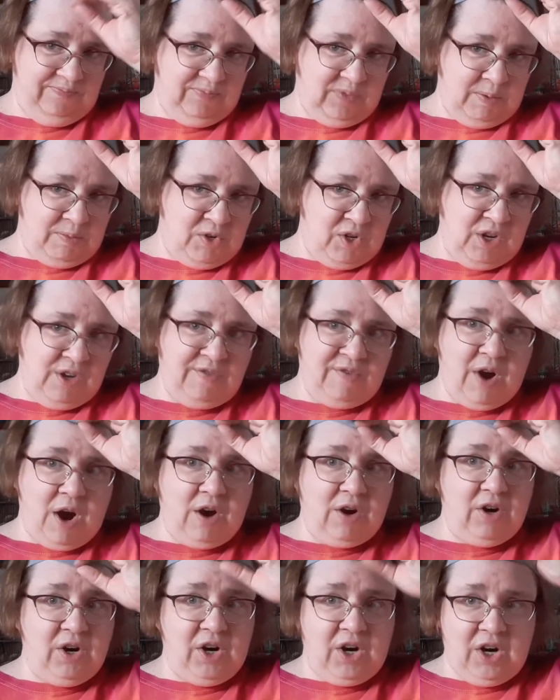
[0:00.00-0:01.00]
sure you've
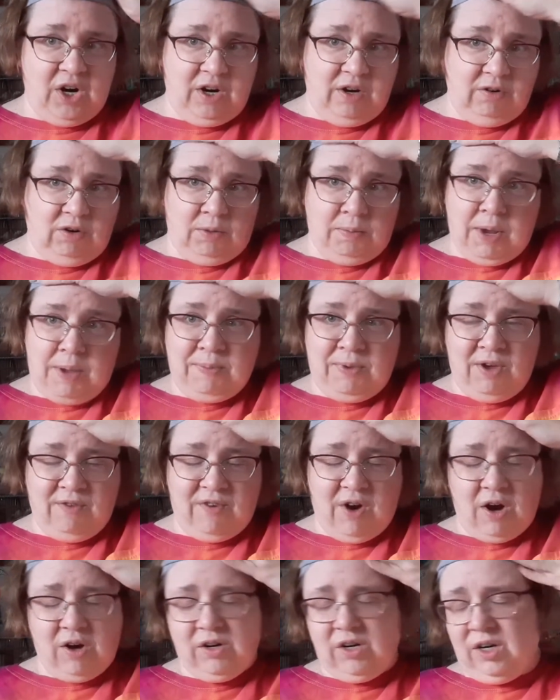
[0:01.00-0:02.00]
all heard, or maybe you've
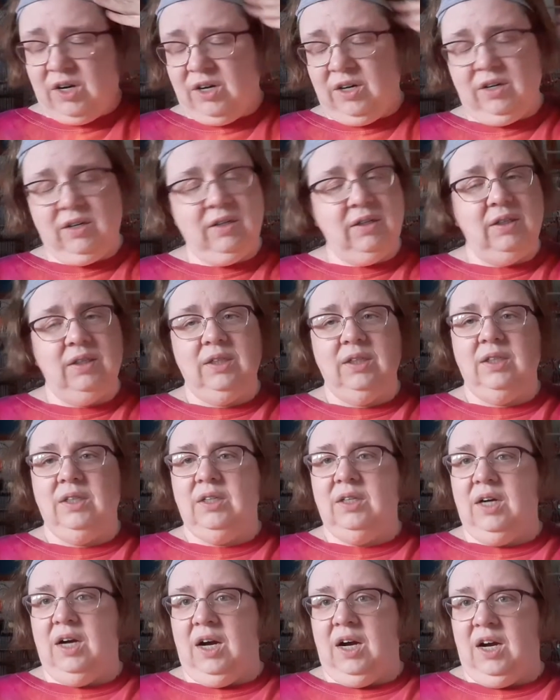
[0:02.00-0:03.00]
all heard.
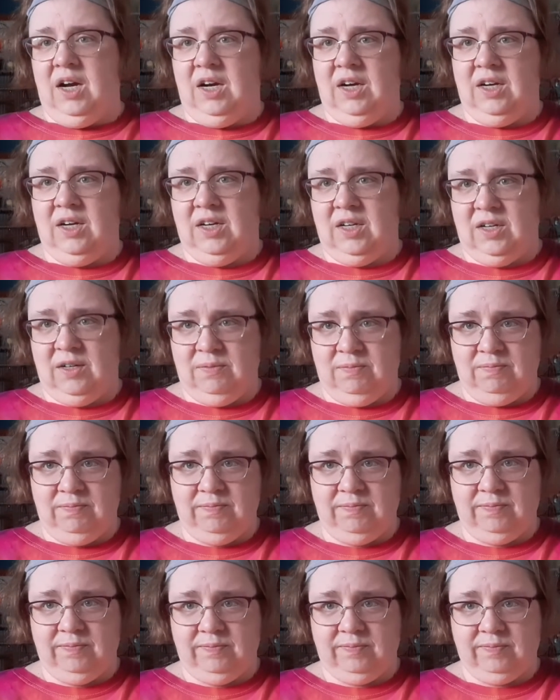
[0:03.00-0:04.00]
I
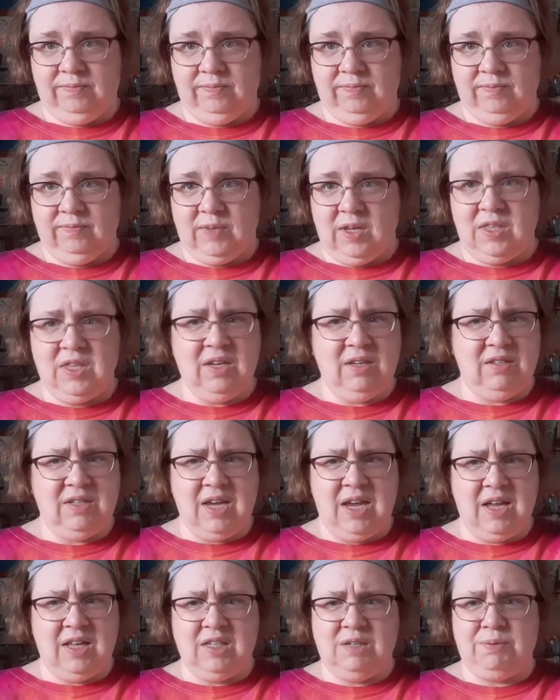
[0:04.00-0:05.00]
think
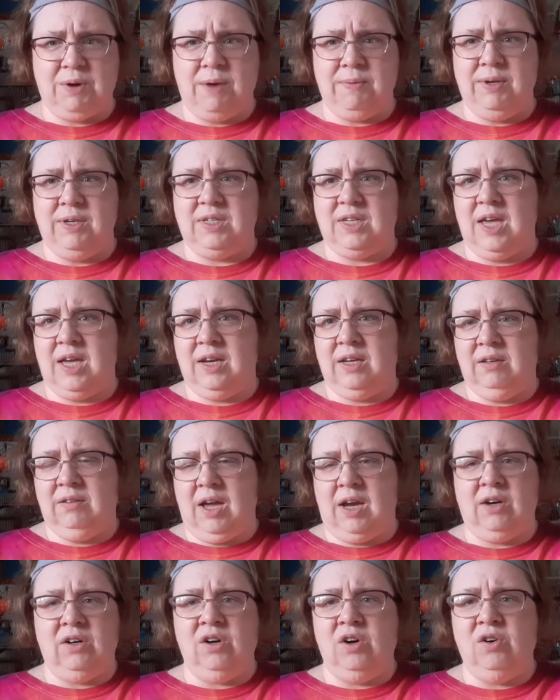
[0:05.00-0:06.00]
Dan's probably said it.
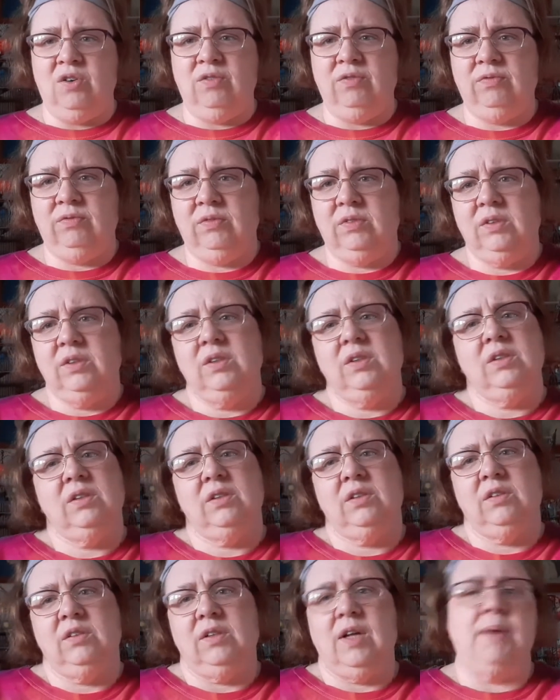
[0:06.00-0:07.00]
I don't know.
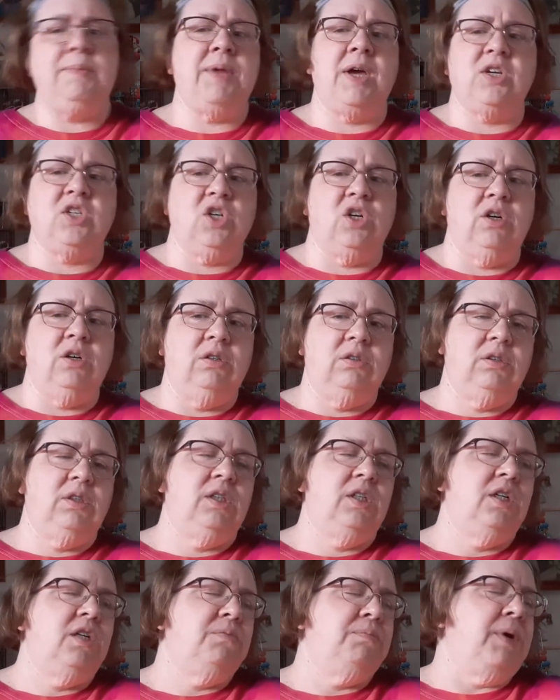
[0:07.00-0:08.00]
I'm not sure.
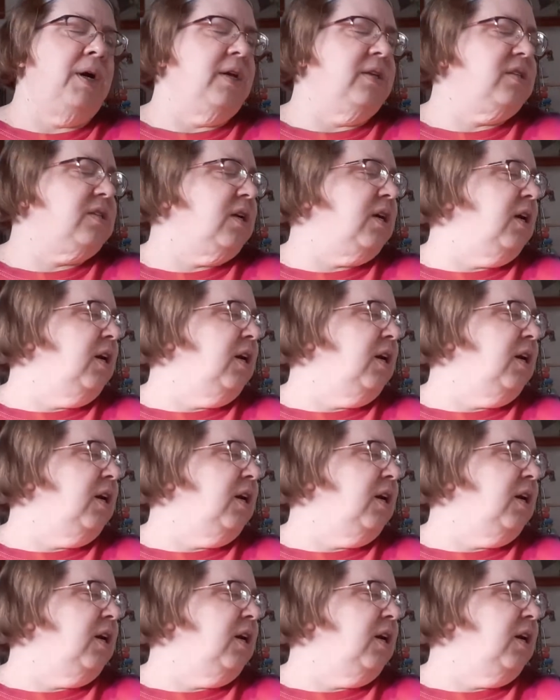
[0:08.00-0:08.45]
But